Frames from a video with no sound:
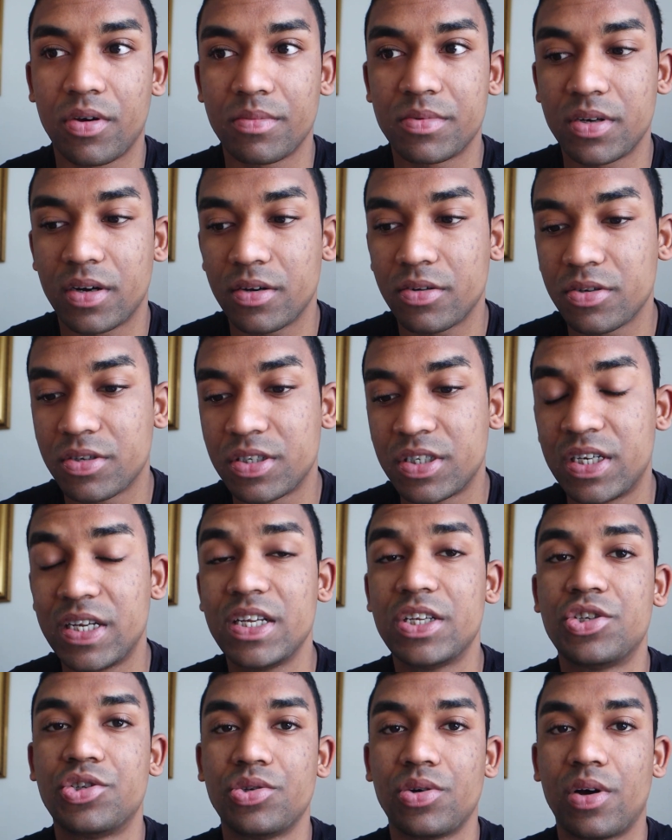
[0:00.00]
I'm trying to
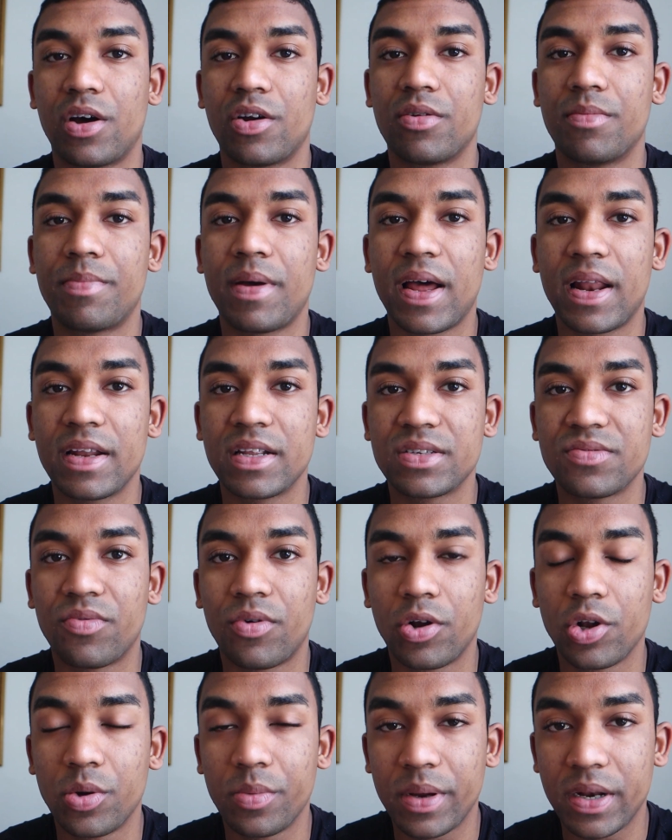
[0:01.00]
teach you how to balance
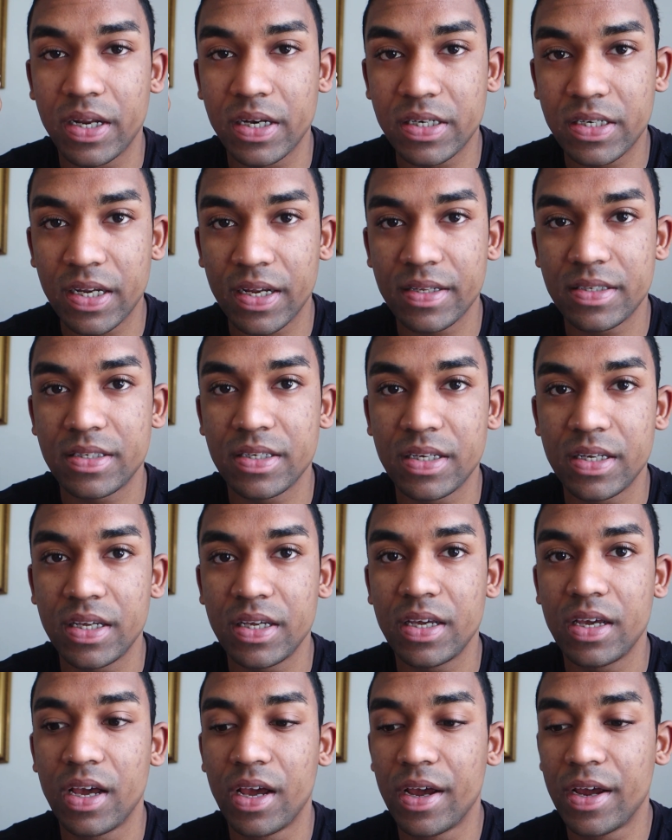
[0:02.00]
volume and
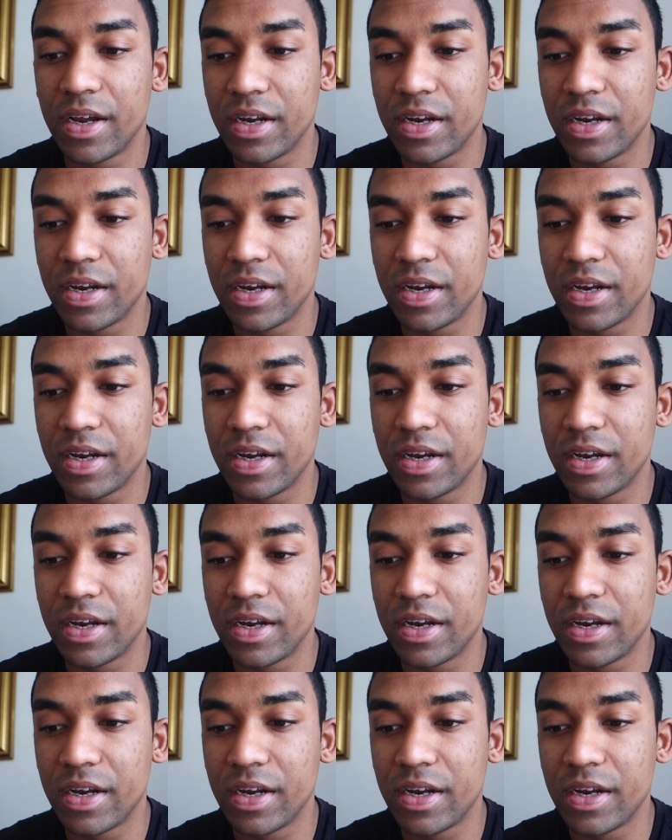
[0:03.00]
intensity,